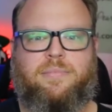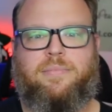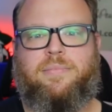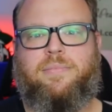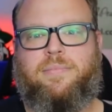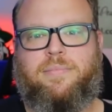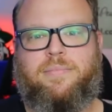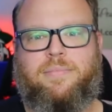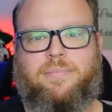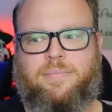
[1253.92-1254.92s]

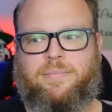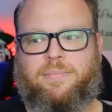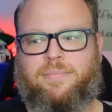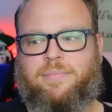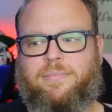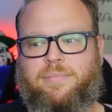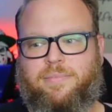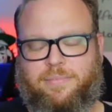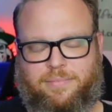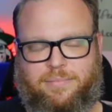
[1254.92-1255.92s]

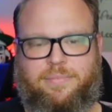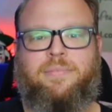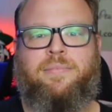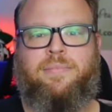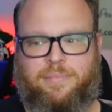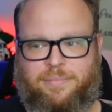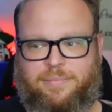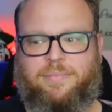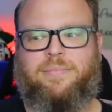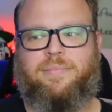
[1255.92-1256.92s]

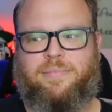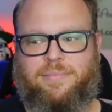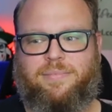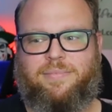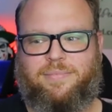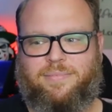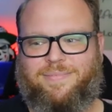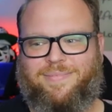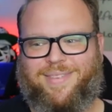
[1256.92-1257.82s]
The person shown says nothing.